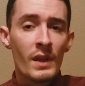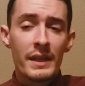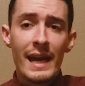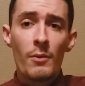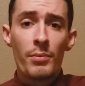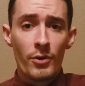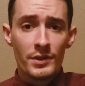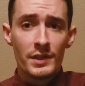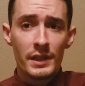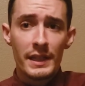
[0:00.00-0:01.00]
Now,
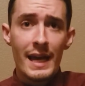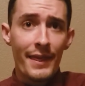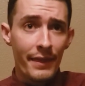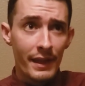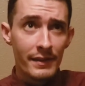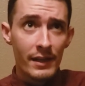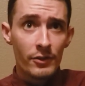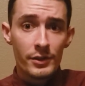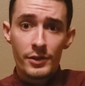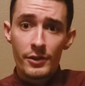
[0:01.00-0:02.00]
personally, I think dental
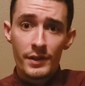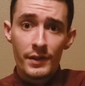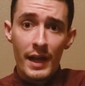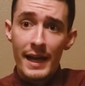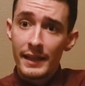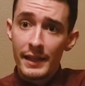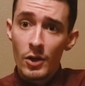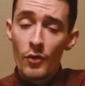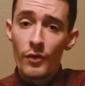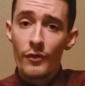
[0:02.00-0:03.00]
insurance is highly
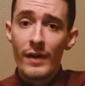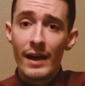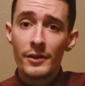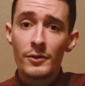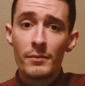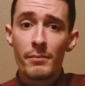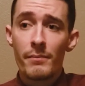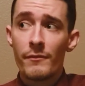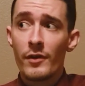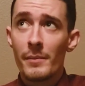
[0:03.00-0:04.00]
overvalued
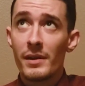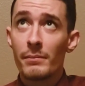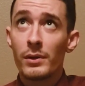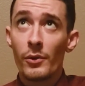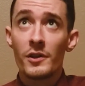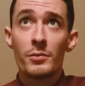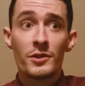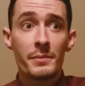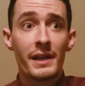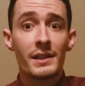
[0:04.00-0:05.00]
from an employee's
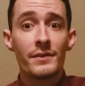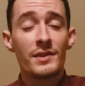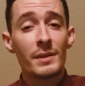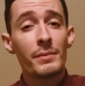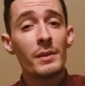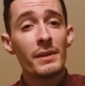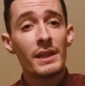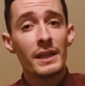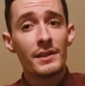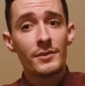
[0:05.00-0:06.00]
perspective, simply
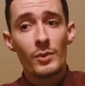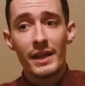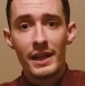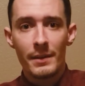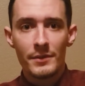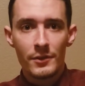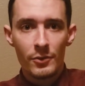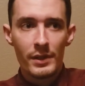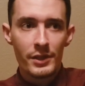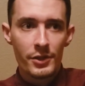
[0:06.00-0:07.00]
because when it comes
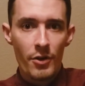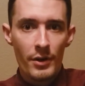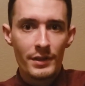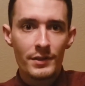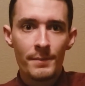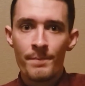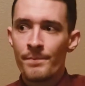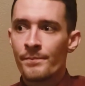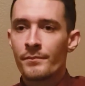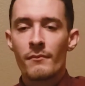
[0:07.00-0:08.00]
to insurance,
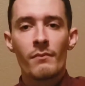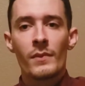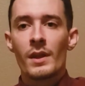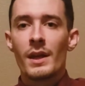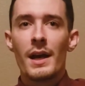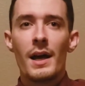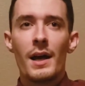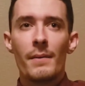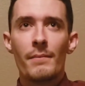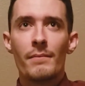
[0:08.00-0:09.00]

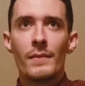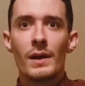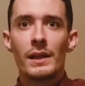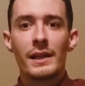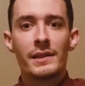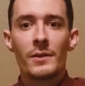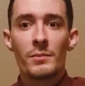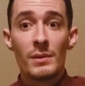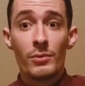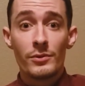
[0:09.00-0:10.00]
a lot of times
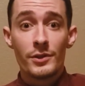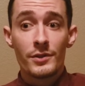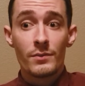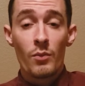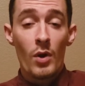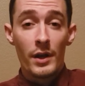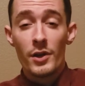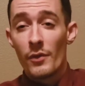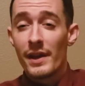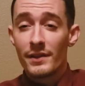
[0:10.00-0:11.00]
people just want to
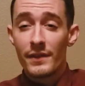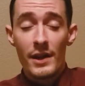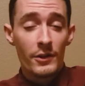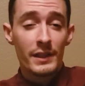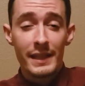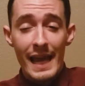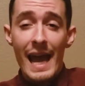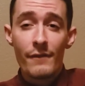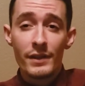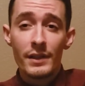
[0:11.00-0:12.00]
know that it's there and that they
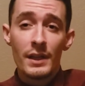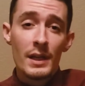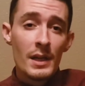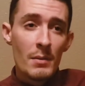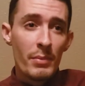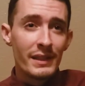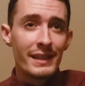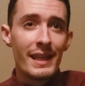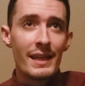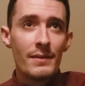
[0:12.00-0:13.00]
have it, but
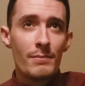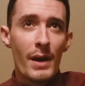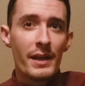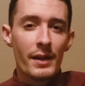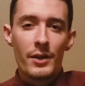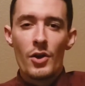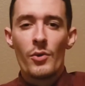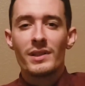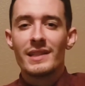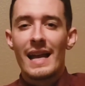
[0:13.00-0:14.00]
they might not know
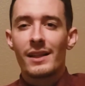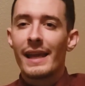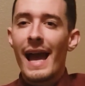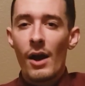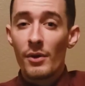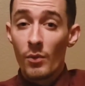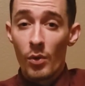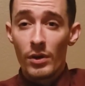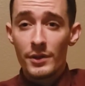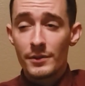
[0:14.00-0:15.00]
exactly how it
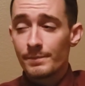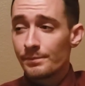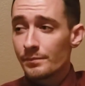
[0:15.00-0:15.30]
works.